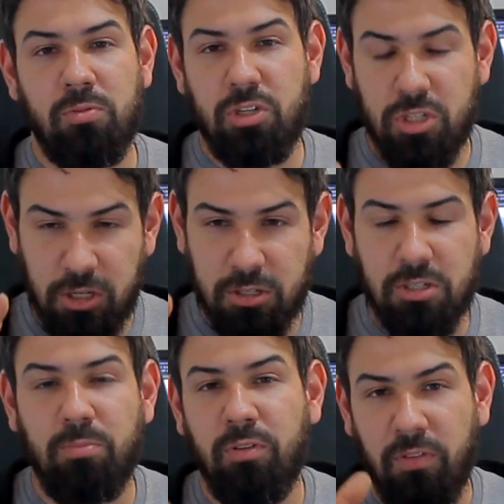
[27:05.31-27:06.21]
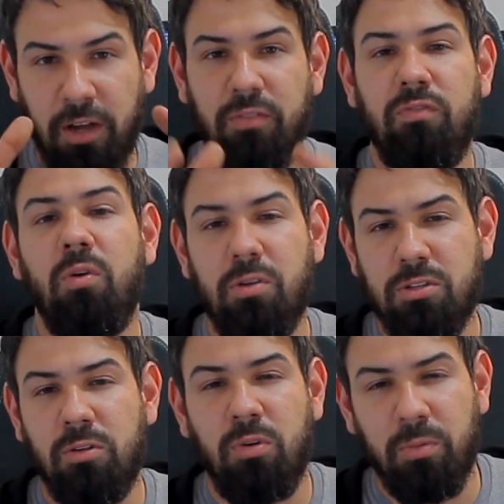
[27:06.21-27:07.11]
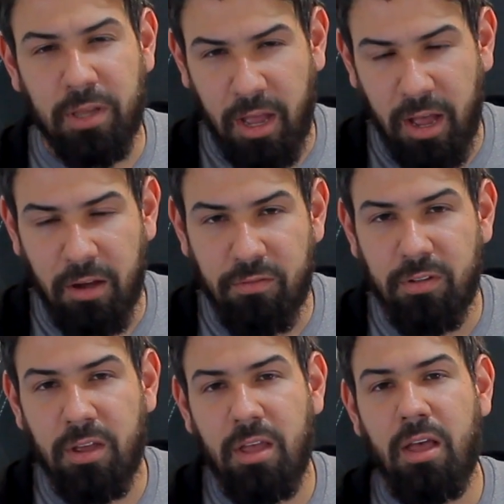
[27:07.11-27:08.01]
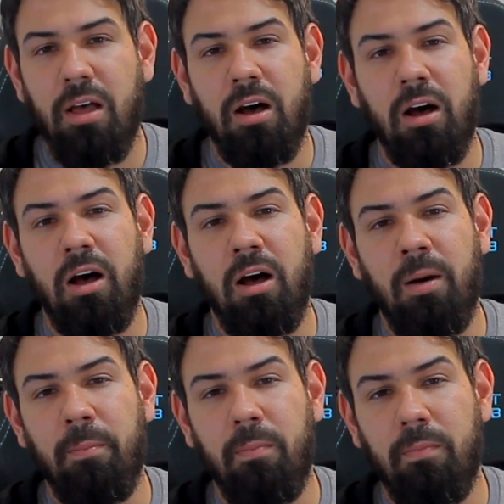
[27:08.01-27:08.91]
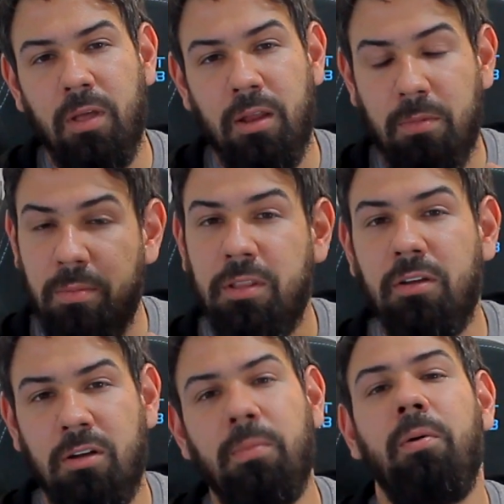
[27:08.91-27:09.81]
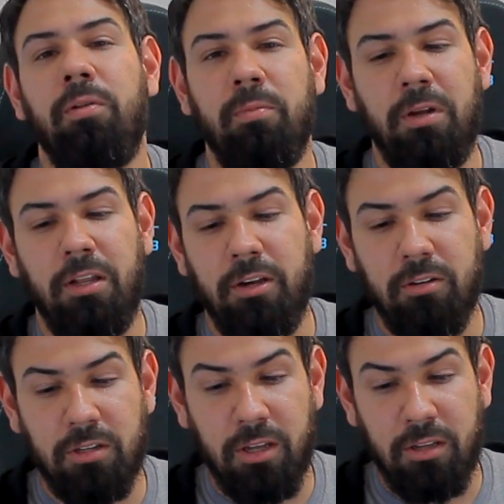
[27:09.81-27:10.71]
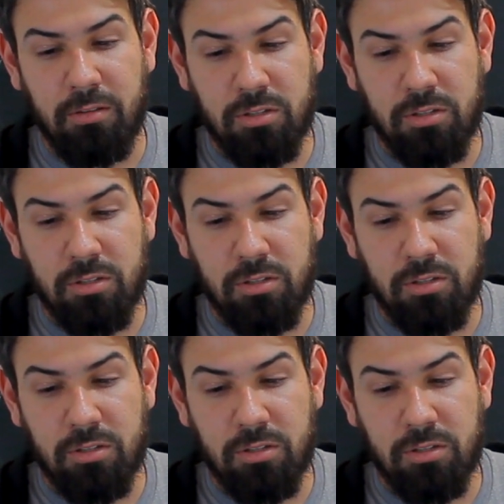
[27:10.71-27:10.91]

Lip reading: We just need to simplify and focus on what we have, and maybe they'll come out with them at a later date.